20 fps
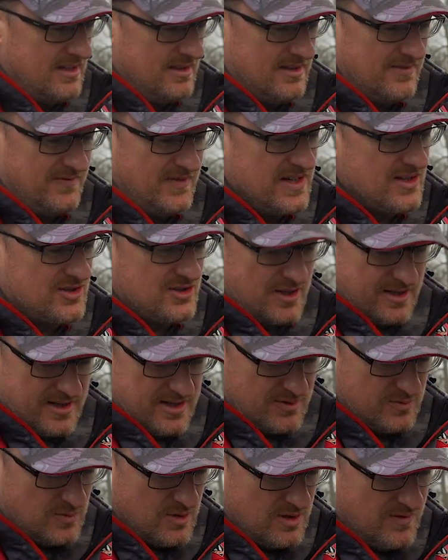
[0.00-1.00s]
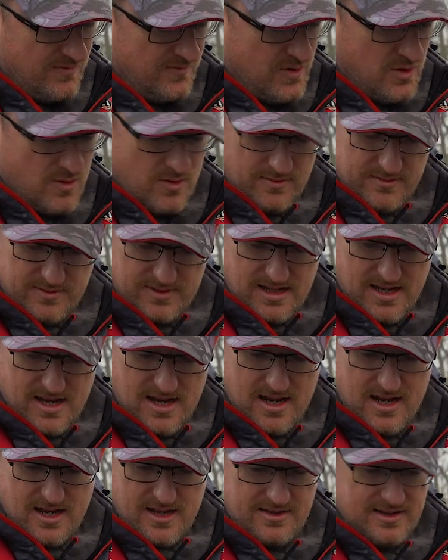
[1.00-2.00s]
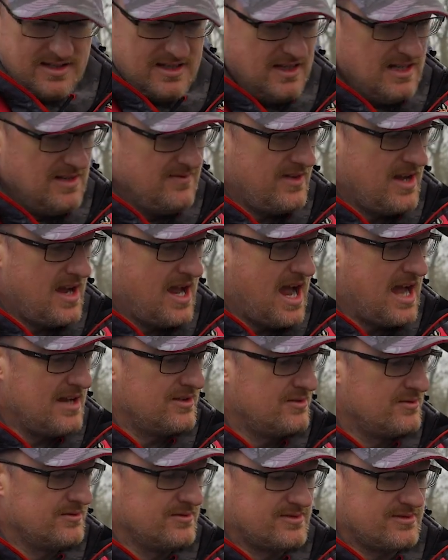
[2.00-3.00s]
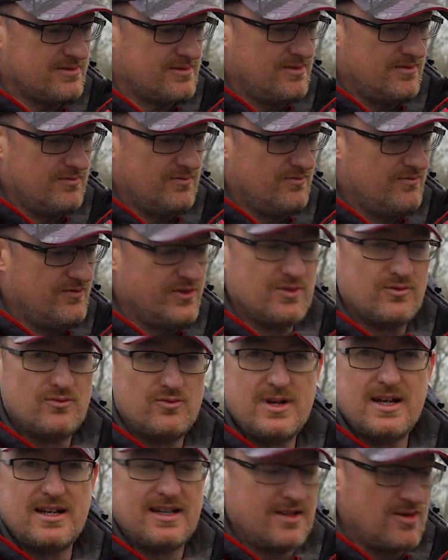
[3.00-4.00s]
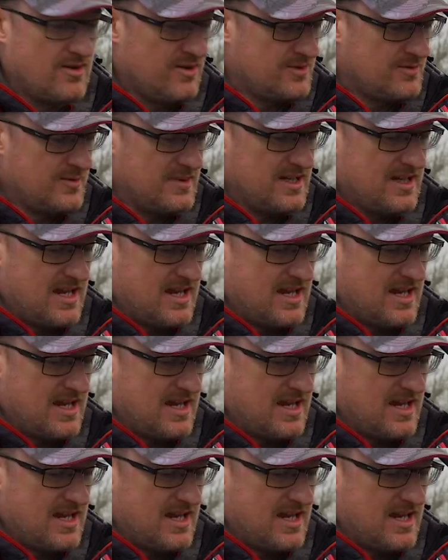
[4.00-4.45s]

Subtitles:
The finish on it is wonderful. The EVA handles feel really nice when you're